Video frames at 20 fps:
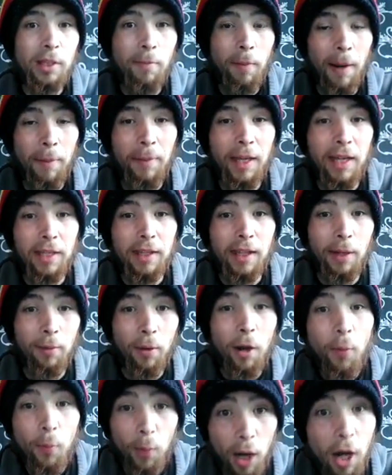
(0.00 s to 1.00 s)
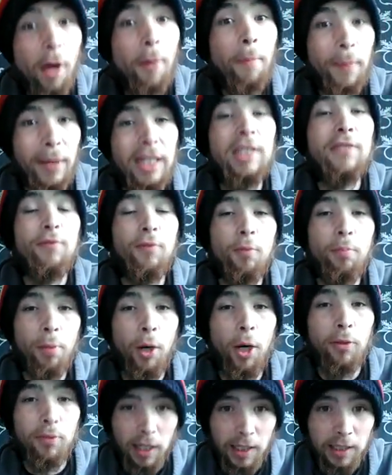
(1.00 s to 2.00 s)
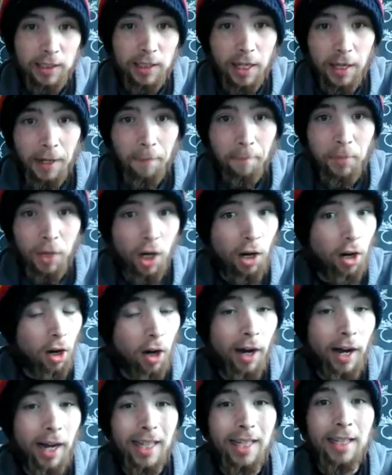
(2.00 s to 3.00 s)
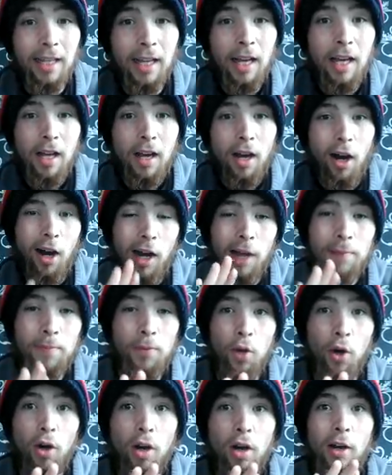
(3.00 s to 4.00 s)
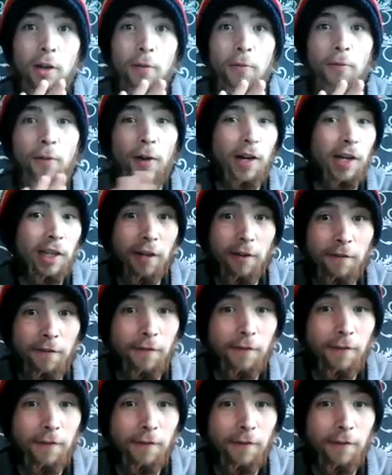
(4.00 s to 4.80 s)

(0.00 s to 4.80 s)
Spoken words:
of the public that were peaceful protesting. I'm not a fucking